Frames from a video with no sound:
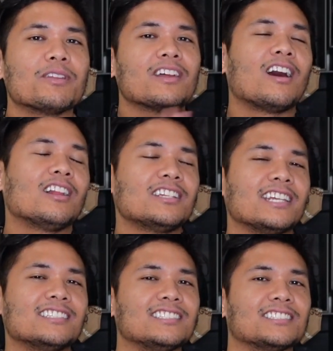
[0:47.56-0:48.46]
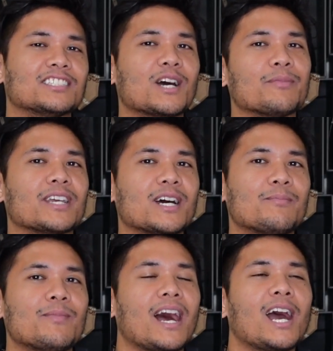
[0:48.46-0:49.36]
with the holiday season coming
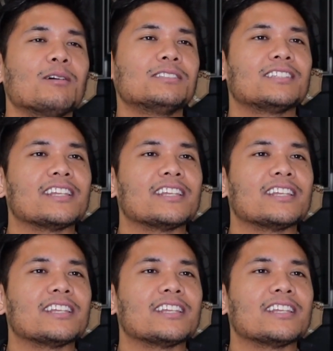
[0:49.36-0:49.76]
up, I was